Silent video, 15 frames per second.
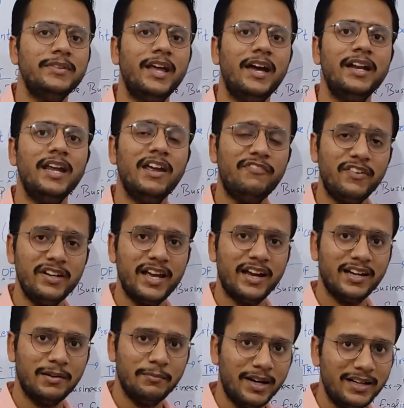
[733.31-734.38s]
then if an
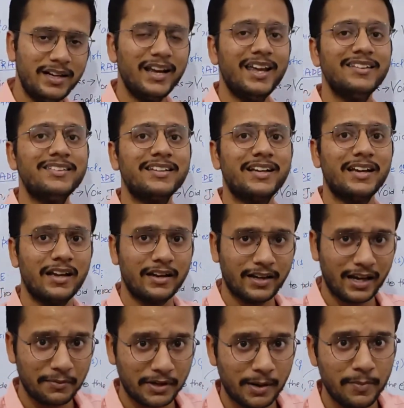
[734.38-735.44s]
agreement is
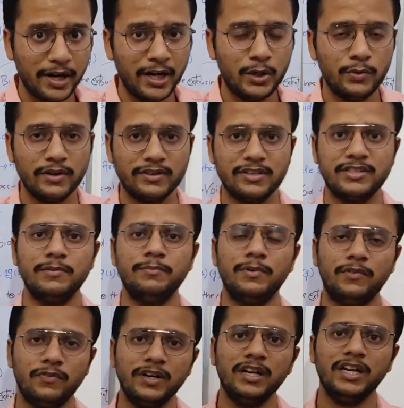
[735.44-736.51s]
coming into existence
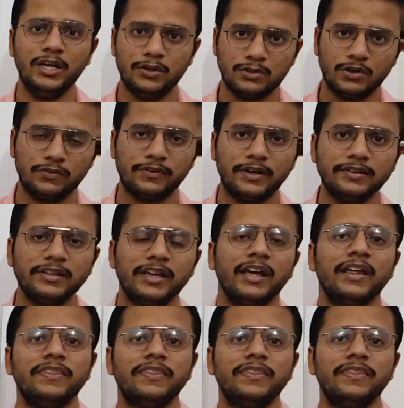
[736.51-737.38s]
between each of us,